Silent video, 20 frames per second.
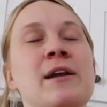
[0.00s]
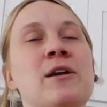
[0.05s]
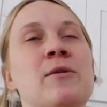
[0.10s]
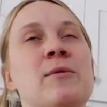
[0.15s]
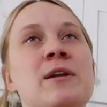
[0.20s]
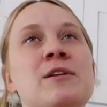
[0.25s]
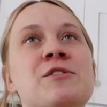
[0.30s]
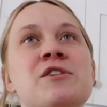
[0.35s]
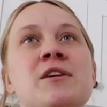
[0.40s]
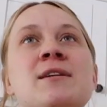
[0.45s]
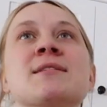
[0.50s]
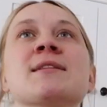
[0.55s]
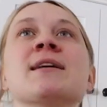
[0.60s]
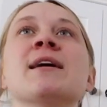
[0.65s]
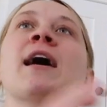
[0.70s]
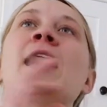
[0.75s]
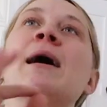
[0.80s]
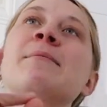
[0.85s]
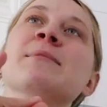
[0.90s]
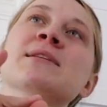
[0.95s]
I don't wanna jinx it,
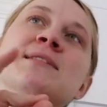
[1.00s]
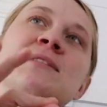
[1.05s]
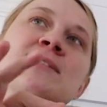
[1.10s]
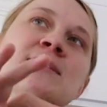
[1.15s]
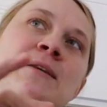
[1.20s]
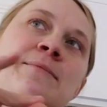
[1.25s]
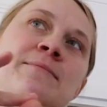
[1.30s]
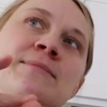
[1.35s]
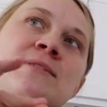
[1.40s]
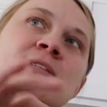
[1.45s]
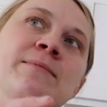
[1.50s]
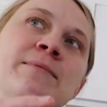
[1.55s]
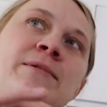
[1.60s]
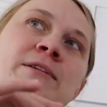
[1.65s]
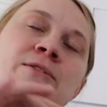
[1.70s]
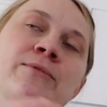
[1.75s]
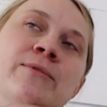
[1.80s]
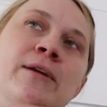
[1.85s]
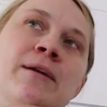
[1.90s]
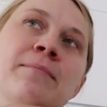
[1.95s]
Emma seems to be
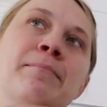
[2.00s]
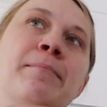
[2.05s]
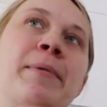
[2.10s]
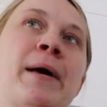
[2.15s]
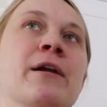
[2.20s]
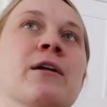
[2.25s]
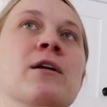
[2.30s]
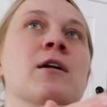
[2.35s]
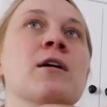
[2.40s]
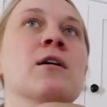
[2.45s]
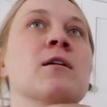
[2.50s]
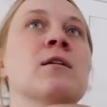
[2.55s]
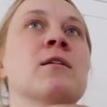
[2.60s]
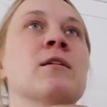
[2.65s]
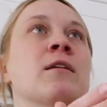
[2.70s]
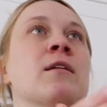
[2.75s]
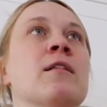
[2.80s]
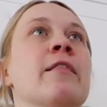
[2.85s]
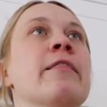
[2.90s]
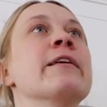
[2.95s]
doing better
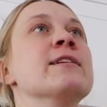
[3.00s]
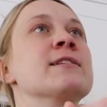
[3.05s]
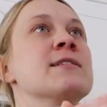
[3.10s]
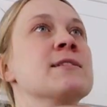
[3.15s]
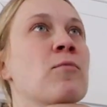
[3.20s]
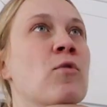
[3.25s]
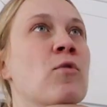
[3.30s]
this